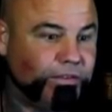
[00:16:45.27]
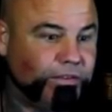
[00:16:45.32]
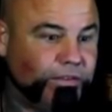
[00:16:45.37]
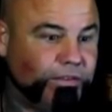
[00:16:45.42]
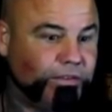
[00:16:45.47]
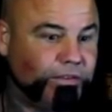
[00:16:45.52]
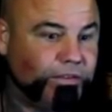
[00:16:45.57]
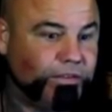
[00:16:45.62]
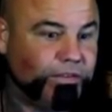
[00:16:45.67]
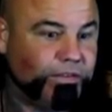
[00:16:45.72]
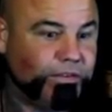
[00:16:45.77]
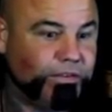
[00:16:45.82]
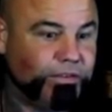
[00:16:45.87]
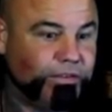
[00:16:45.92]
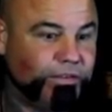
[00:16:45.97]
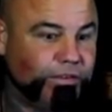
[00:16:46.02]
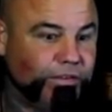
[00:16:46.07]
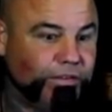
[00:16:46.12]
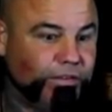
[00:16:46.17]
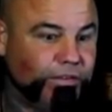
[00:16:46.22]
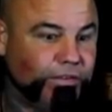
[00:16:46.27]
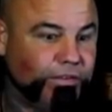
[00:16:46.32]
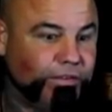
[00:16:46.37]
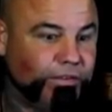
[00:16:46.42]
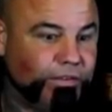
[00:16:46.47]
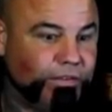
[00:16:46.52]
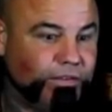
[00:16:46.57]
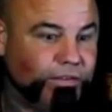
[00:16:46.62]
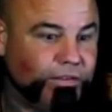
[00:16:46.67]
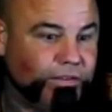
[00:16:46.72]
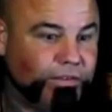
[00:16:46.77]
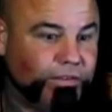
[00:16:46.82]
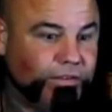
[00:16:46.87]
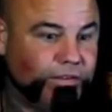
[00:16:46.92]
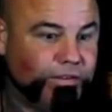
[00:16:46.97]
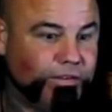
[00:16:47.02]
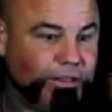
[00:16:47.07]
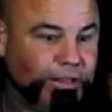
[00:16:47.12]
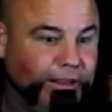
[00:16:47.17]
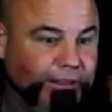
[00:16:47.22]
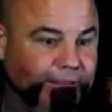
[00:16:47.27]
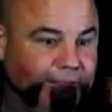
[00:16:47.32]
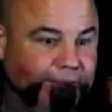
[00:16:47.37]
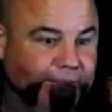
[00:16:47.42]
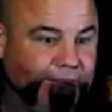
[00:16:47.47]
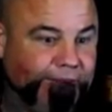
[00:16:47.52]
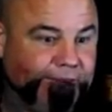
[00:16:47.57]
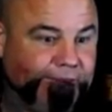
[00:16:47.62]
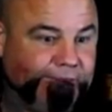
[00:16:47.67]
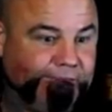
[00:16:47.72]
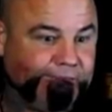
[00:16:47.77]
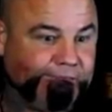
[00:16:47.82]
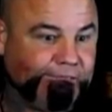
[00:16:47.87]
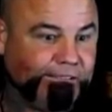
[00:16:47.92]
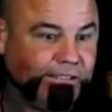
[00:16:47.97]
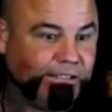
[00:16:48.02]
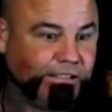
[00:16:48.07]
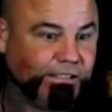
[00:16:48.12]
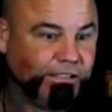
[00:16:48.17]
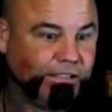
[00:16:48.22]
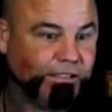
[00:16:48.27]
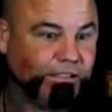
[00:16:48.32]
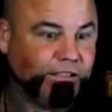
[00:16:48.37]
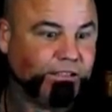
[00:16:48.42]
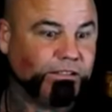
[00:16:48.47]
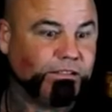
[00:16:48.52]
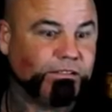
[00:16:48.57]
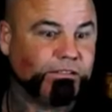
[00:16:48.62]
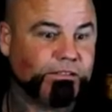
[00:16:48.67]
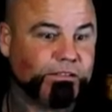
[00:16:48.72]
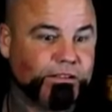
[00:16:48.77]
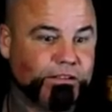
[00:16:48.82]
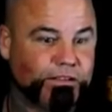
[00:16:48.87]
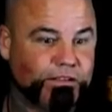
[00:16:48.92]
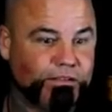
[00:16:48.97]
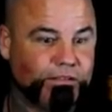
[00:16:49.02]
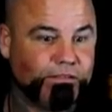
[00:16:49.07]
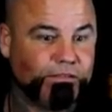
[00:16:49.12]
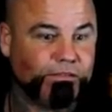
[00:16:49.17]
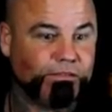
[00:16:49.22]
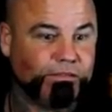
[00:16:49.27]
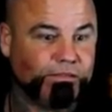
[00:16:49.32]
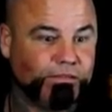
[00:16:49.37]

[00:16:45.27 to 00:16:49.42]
This person isn't speaking.